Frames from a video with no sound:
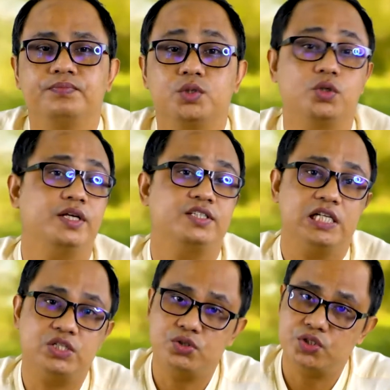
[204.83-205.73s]
So
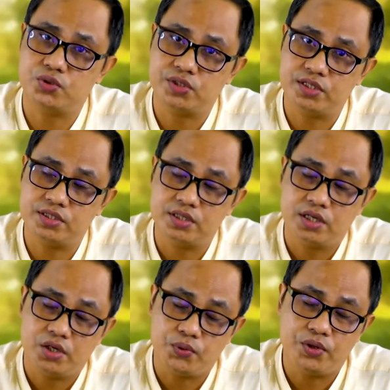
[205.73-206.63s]
natural resources,
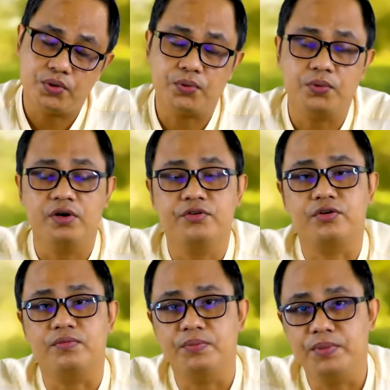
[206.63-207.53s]
we know
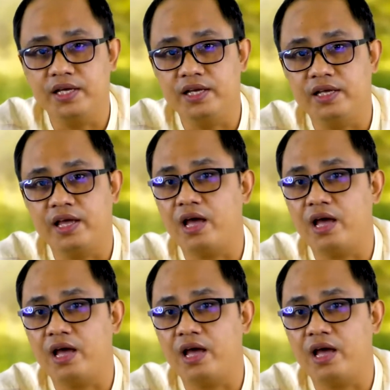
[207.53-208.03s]
from the beginning,